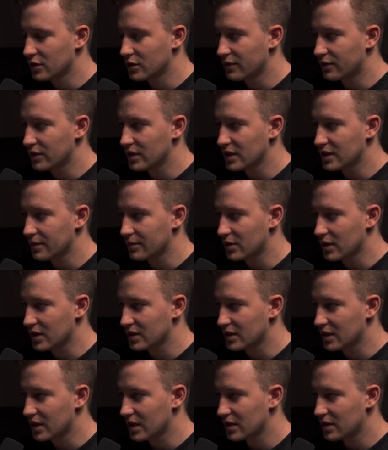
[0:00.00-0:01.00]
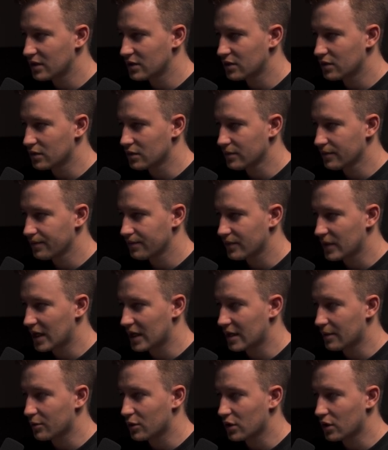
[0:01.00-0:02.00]
So for this, I'm gonna select these two
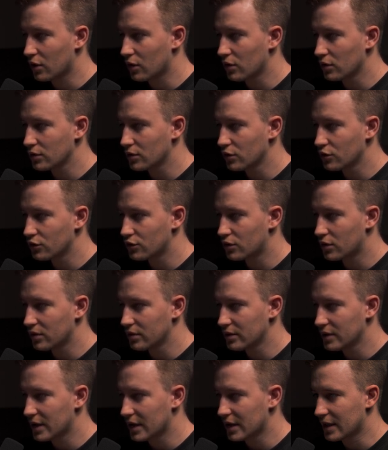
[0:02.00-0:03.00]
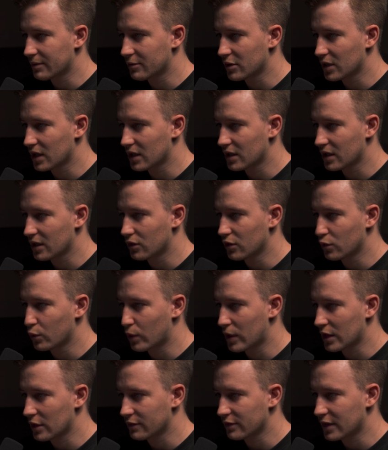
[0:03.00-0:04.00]
and I'm gonna hold control and I'm gonna click on
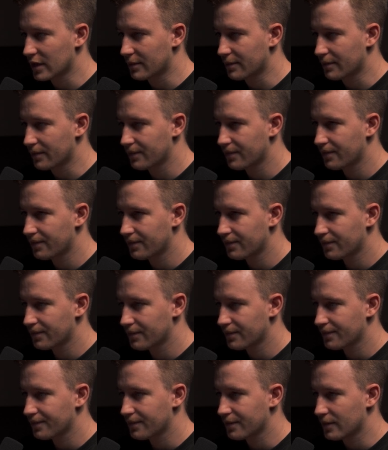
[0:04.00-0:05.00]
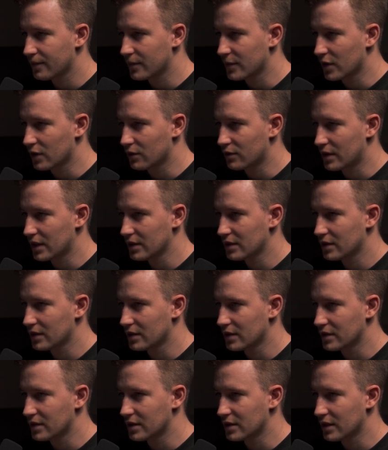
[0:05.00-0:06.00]
one of them. All right,
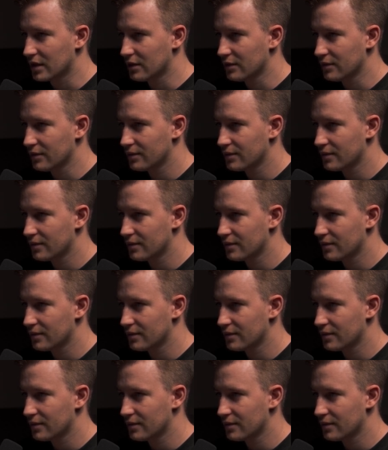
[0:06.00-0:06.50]
let's see now.